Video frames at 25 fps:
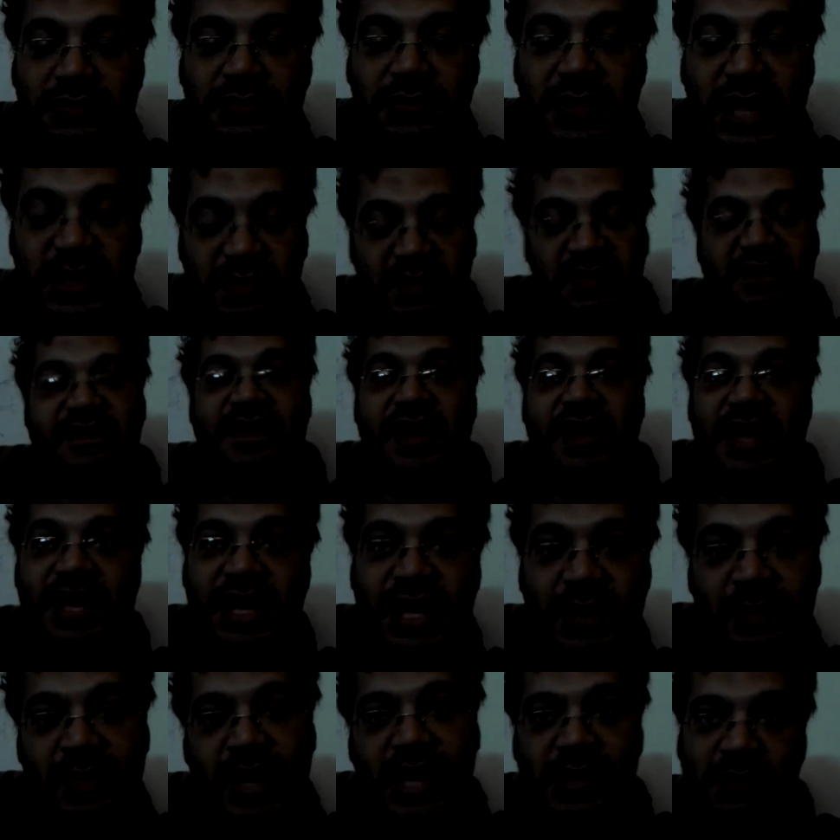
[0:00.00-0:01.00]
making
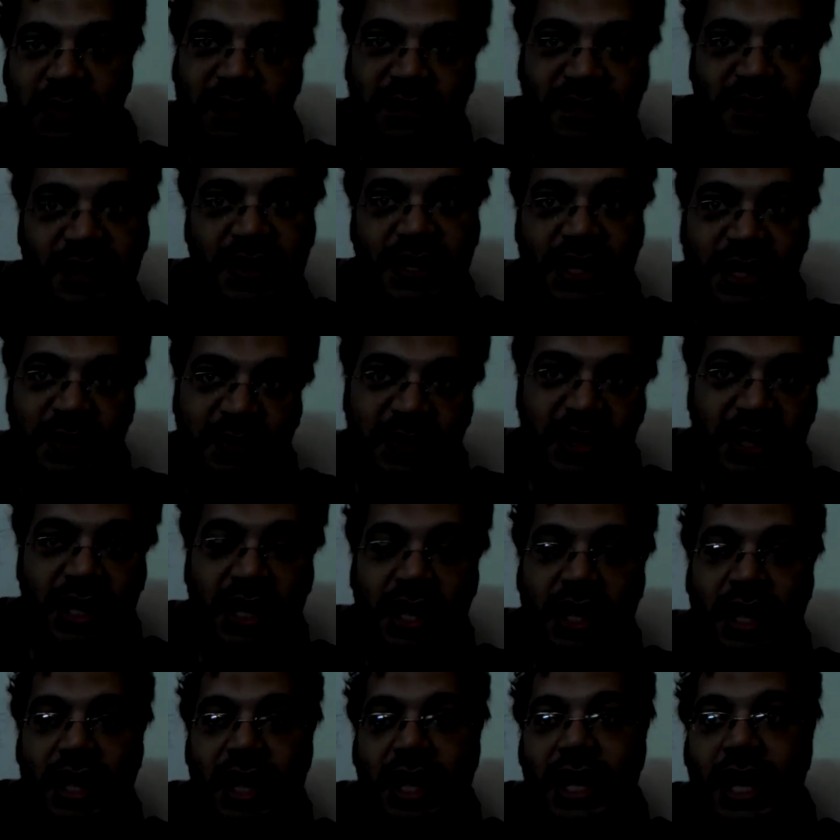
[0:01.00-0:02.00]
funny, making funny, make,
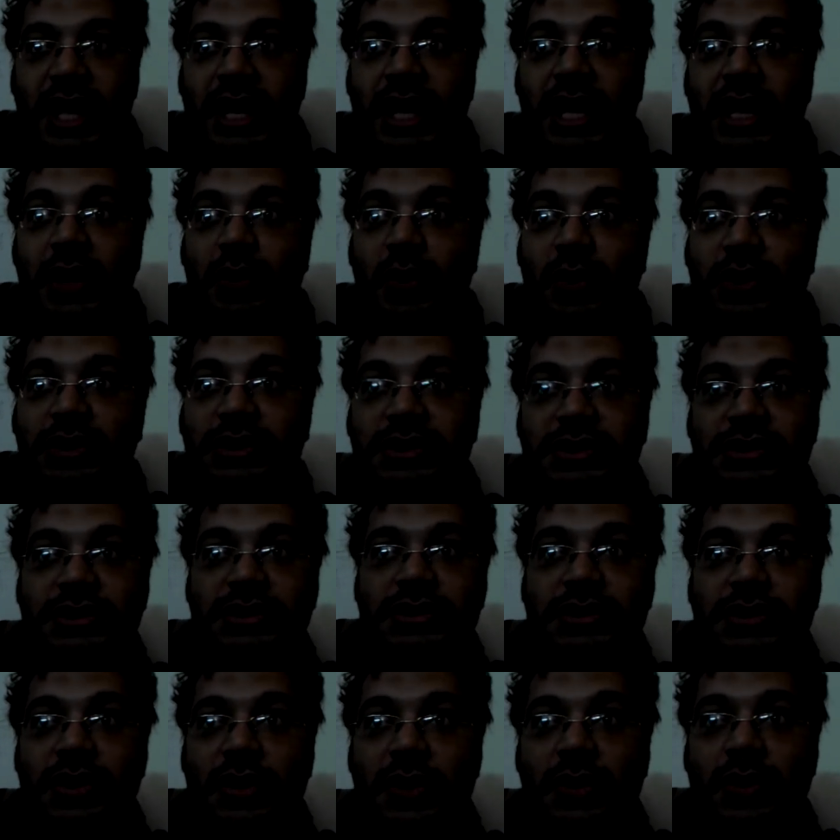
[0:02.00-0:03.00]
and it was
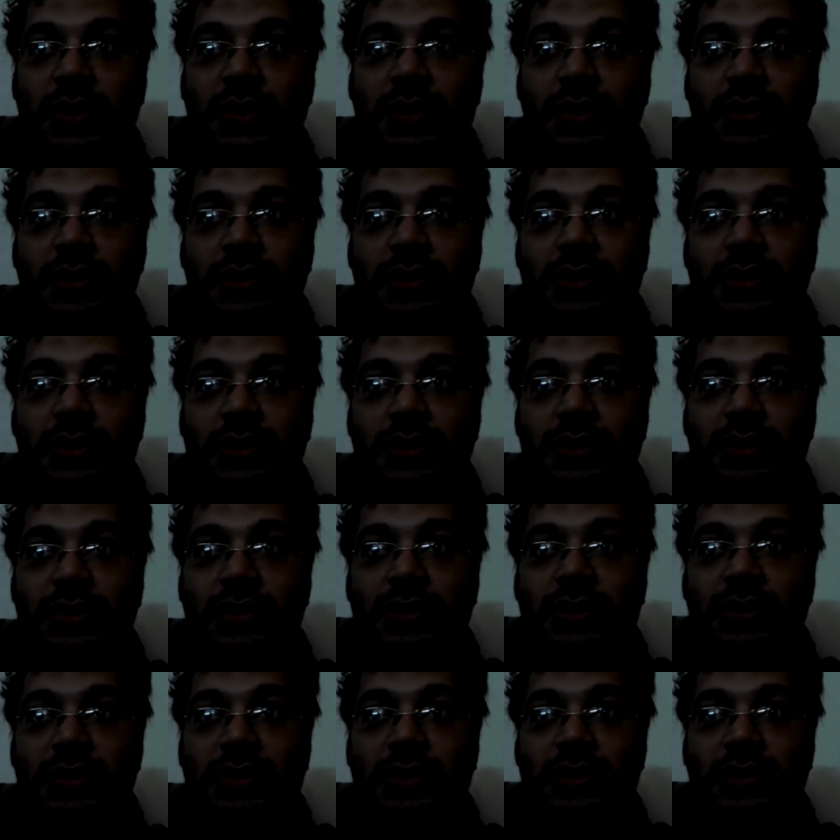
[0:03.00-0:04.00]
so
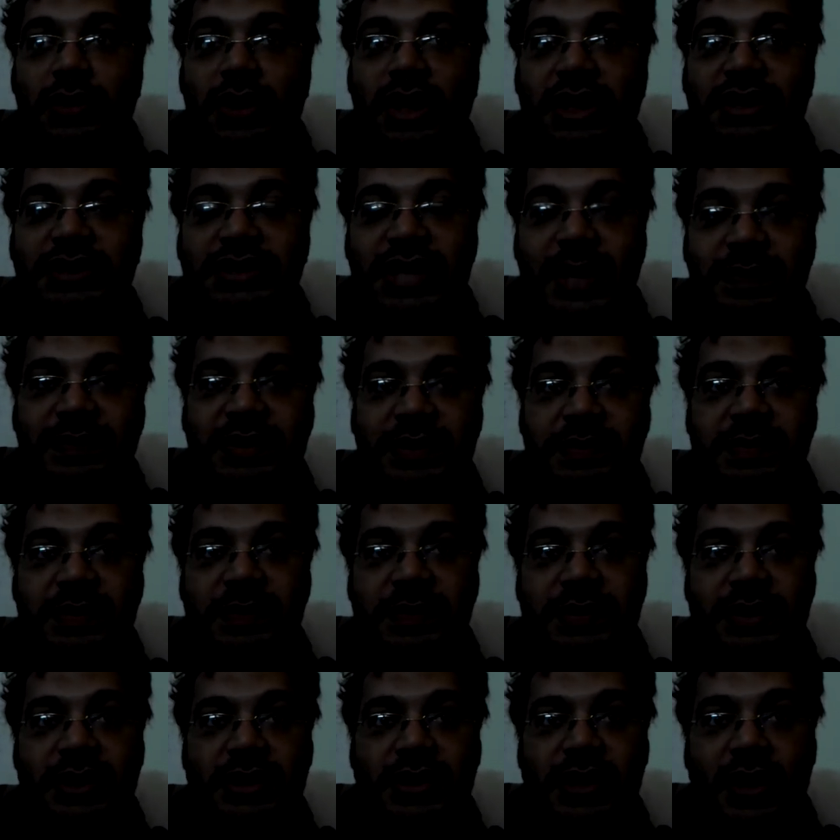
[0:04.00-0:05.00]
acceptable
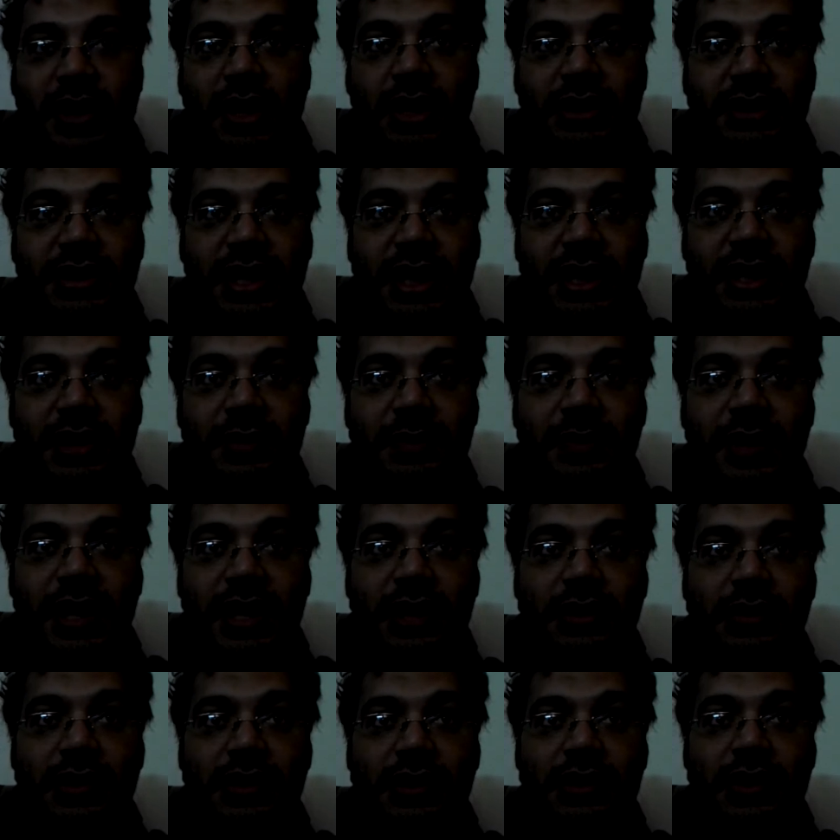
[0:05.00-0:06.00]
by the God that he
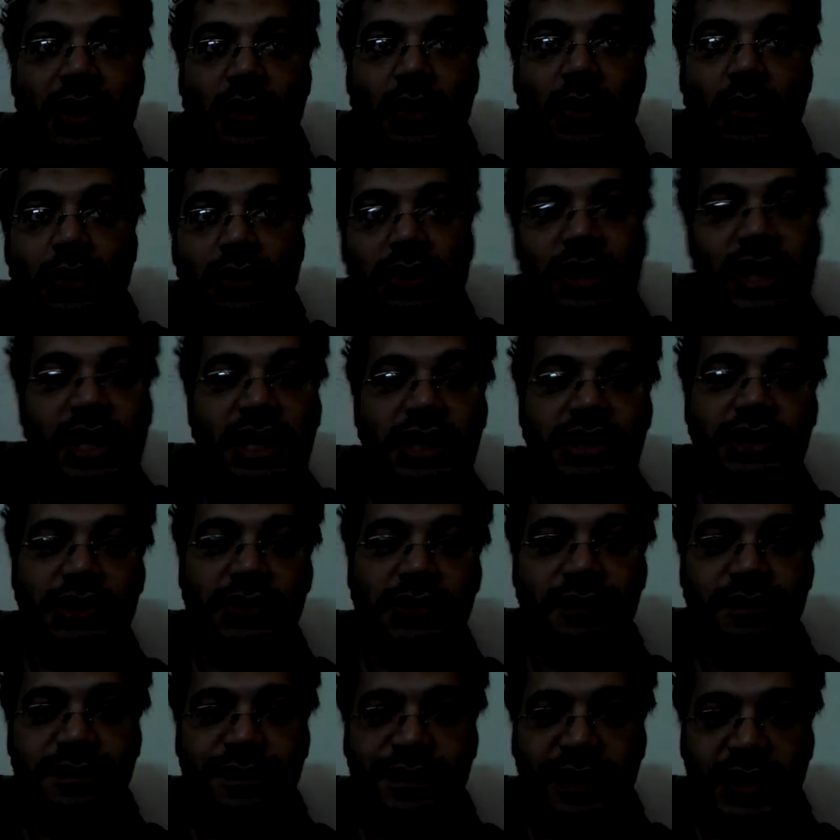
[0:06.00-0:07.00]
make the whole
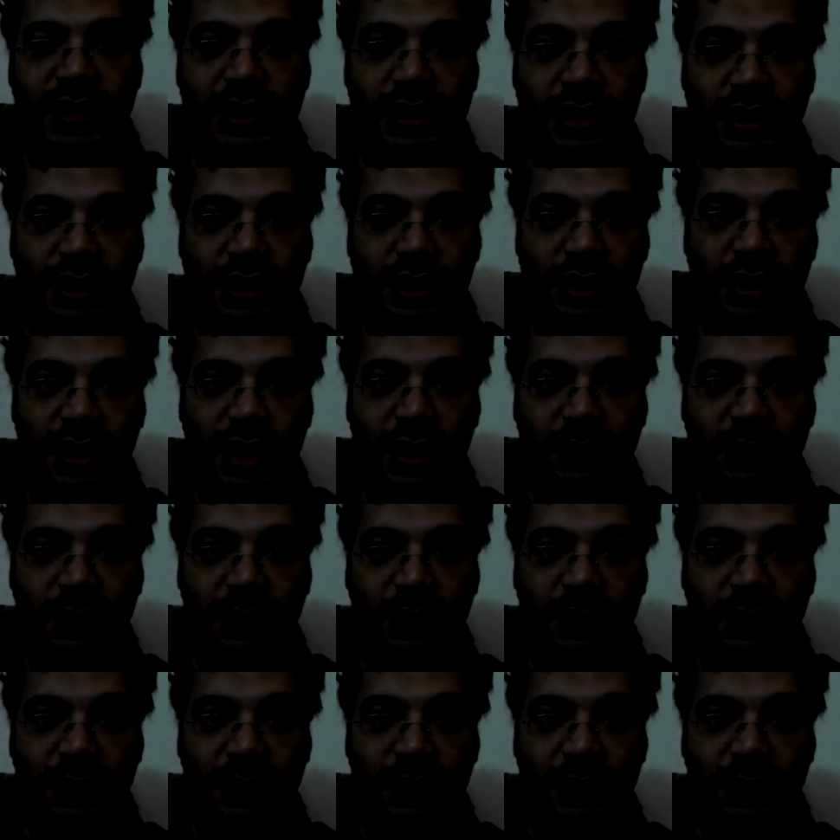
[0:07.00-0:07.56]
nation funny.